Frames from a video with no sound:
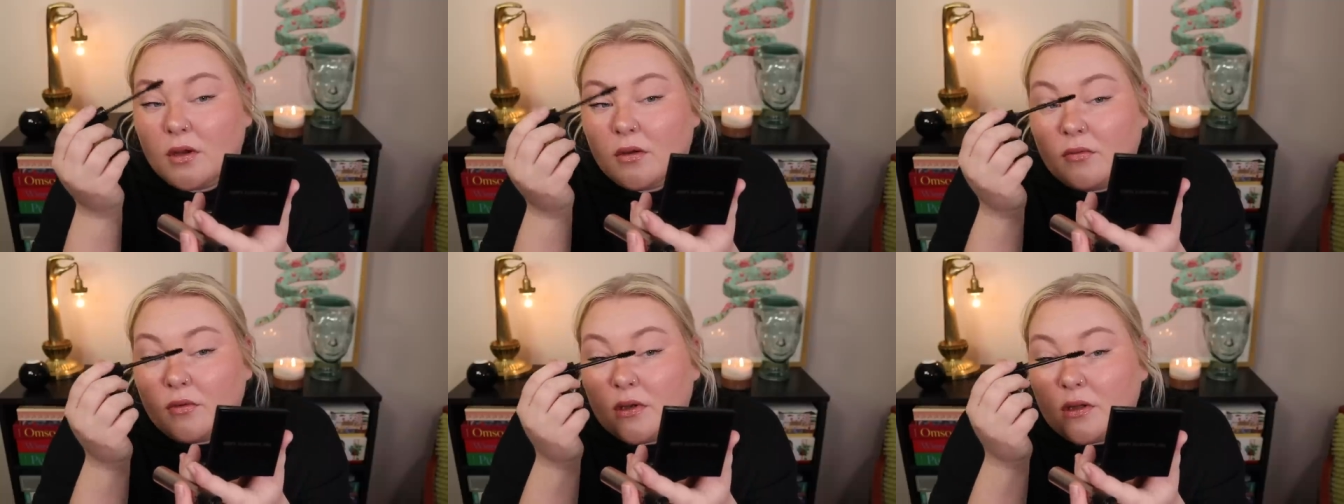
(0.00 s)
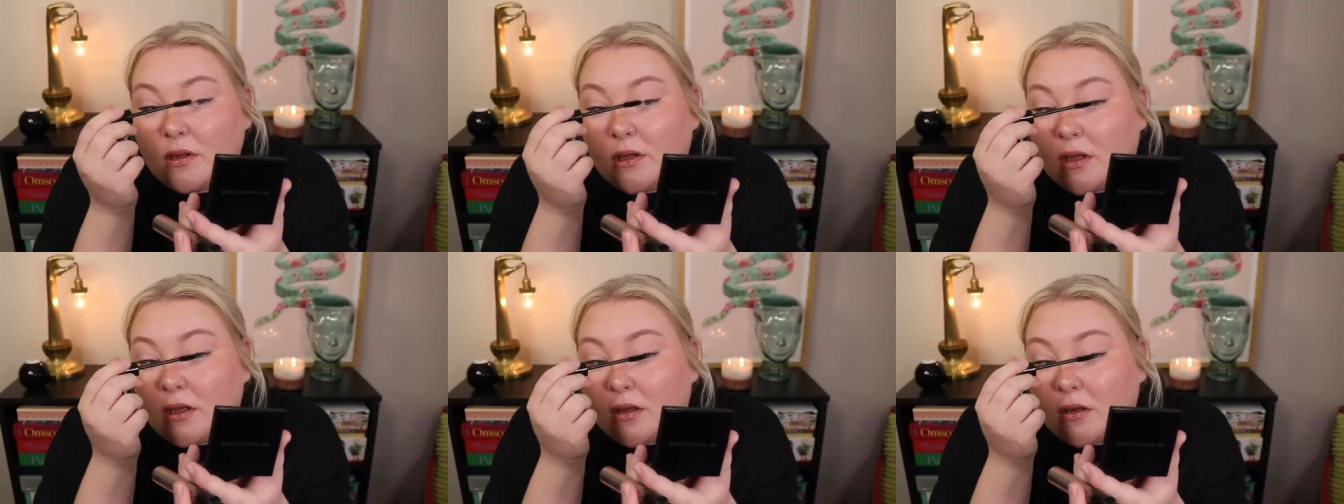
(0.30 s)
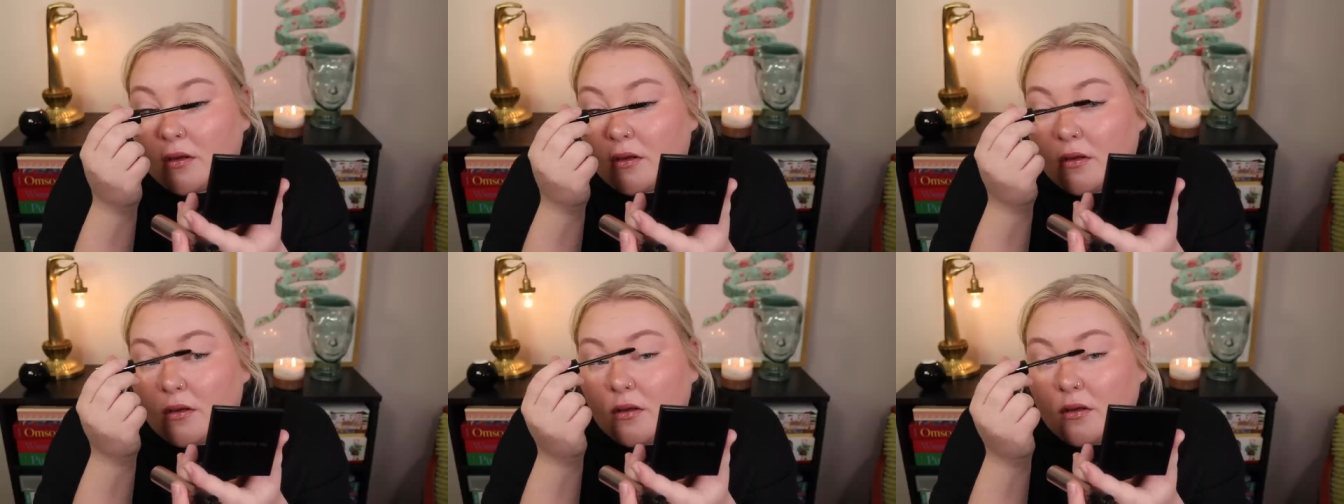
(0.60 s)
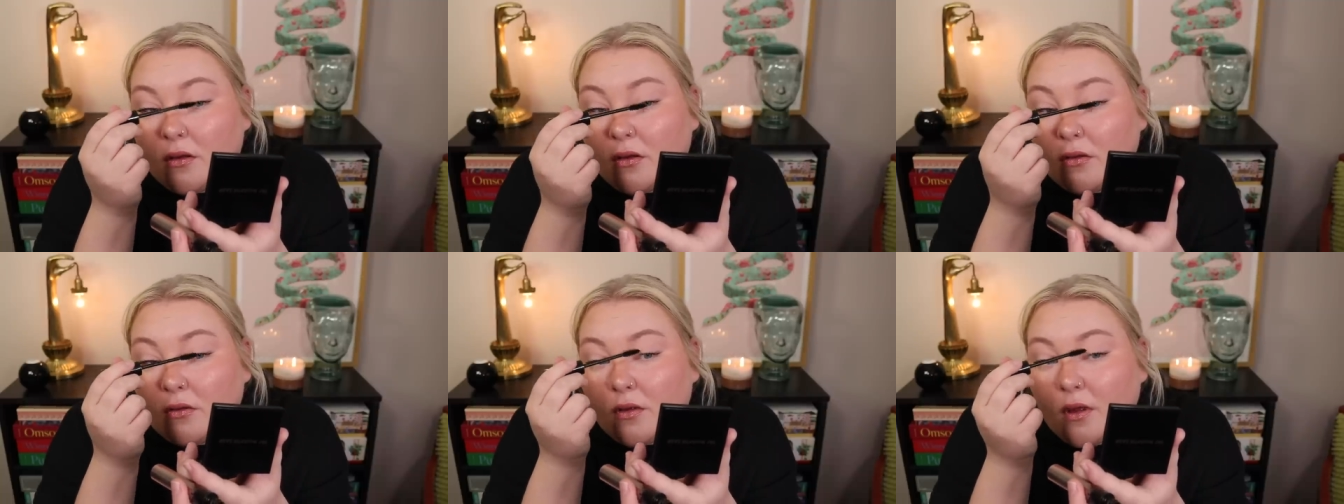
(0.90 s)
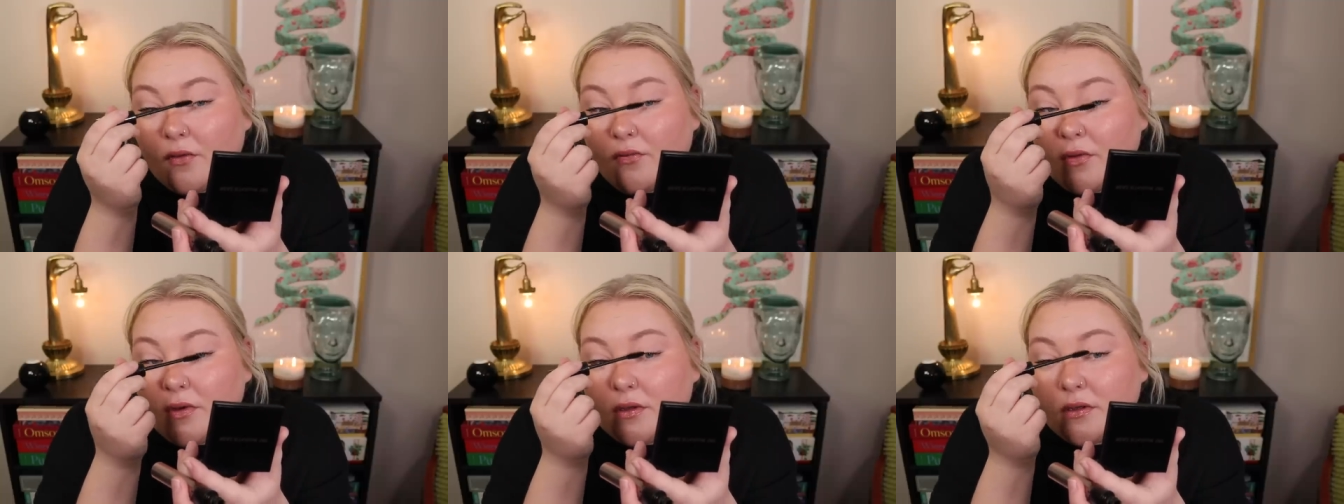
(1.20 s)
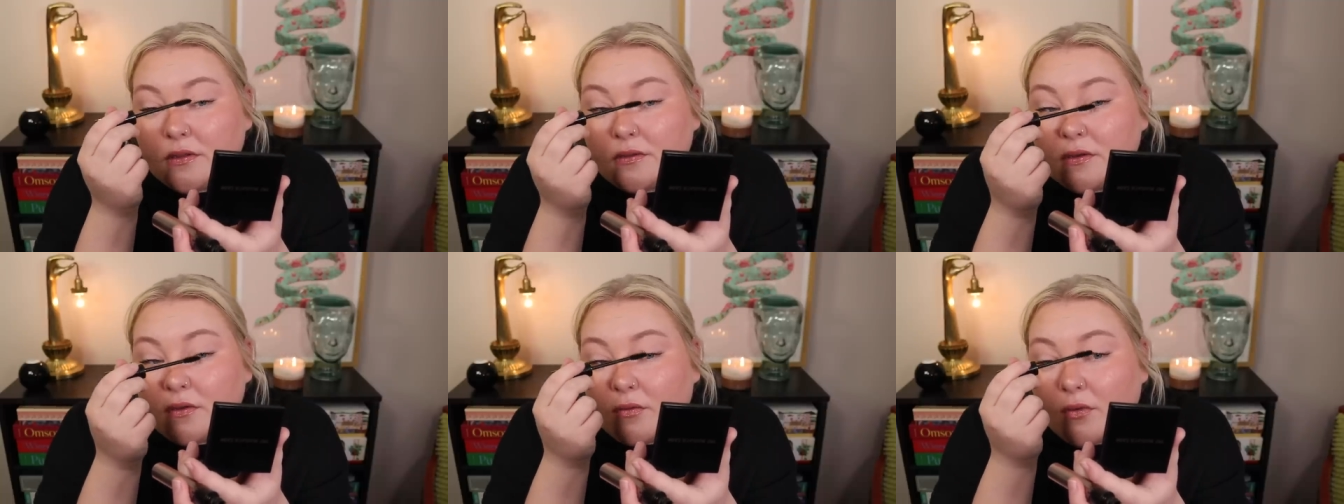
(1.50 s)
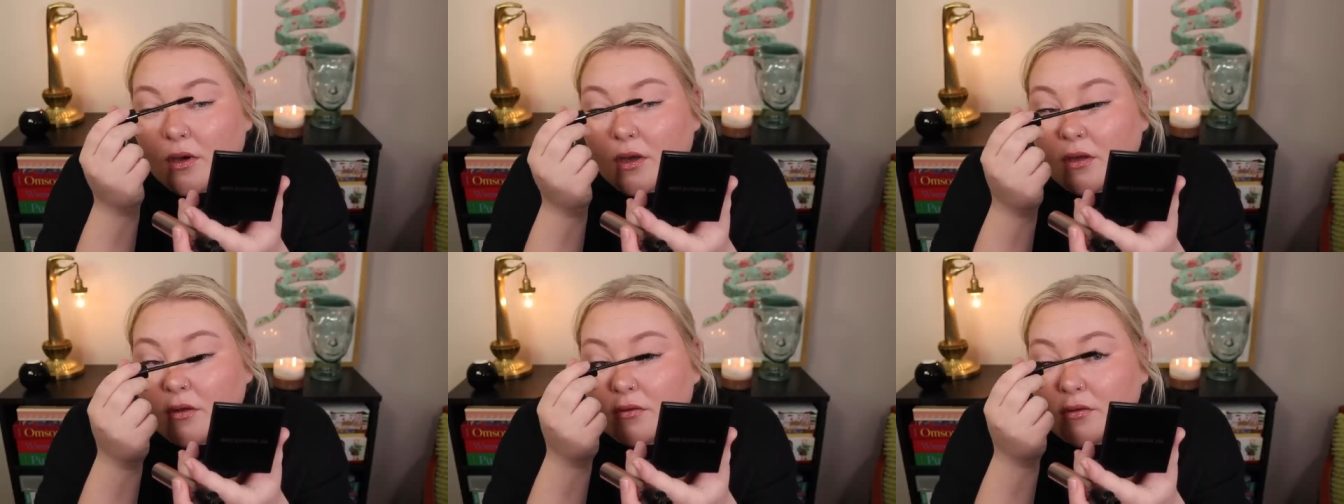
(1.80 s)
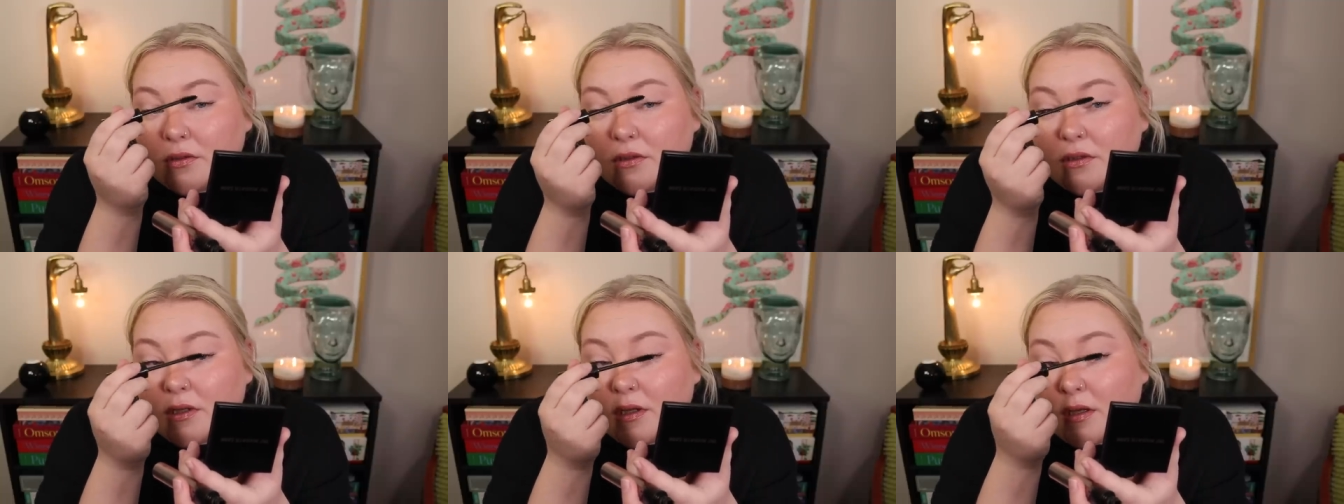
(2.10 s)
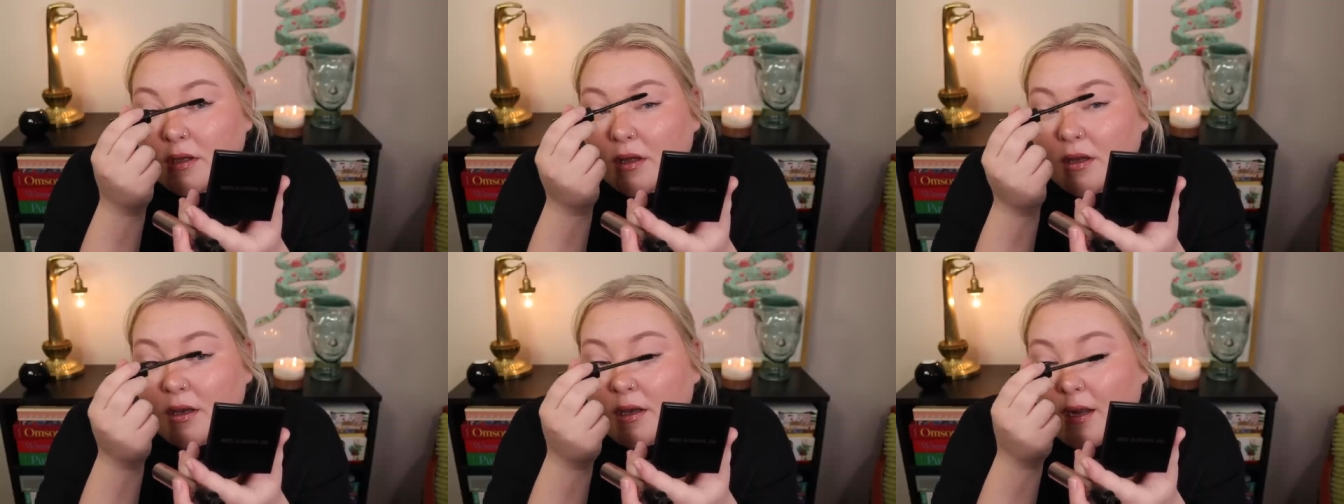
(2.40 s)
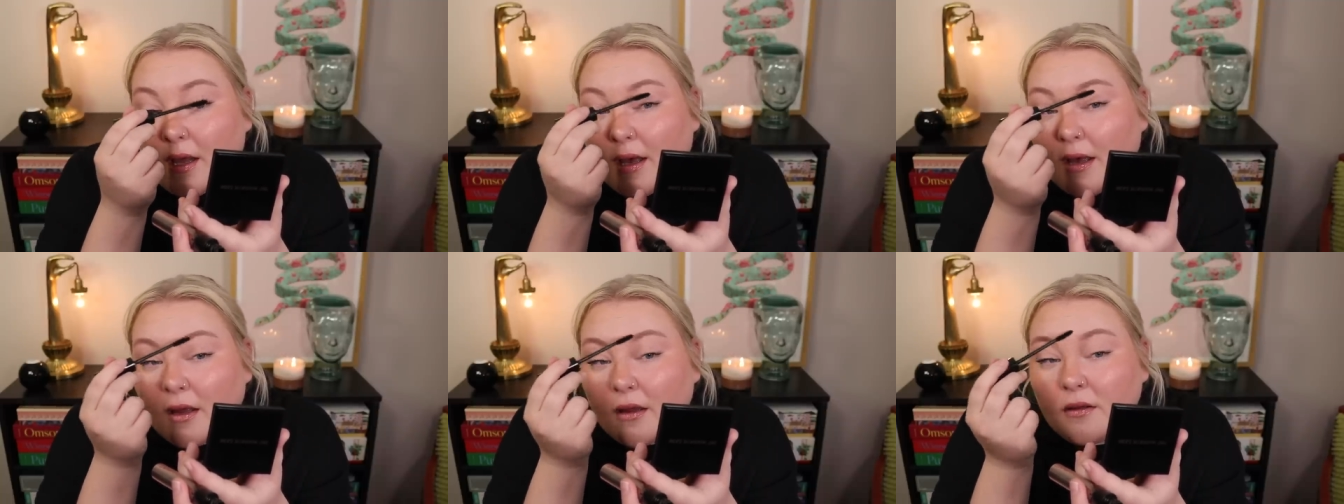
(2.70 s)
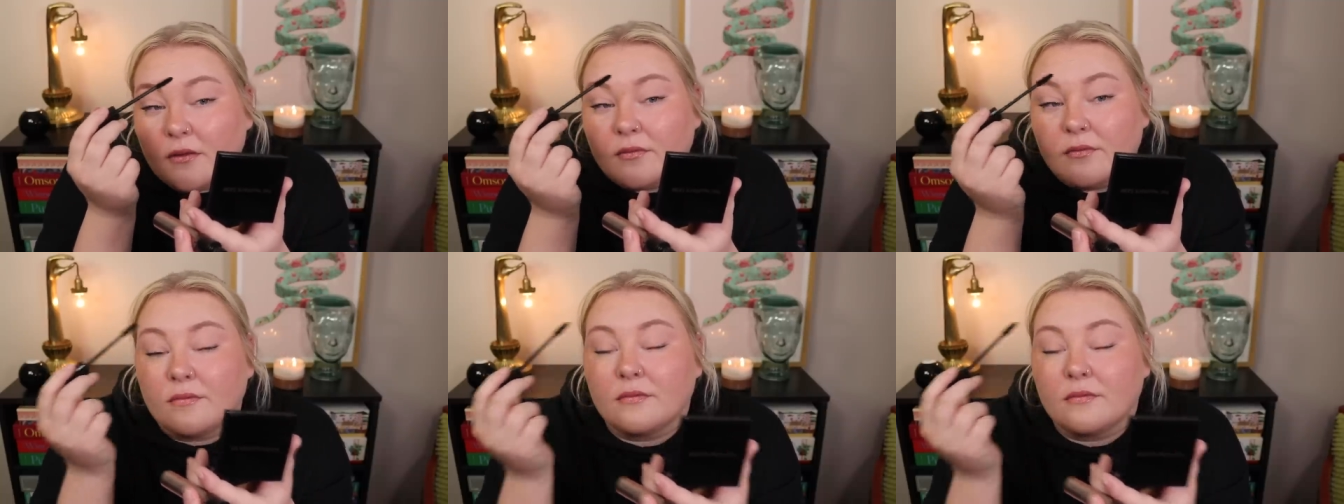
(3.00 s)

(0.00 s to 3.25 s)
really, your loved one doesn't want you to like not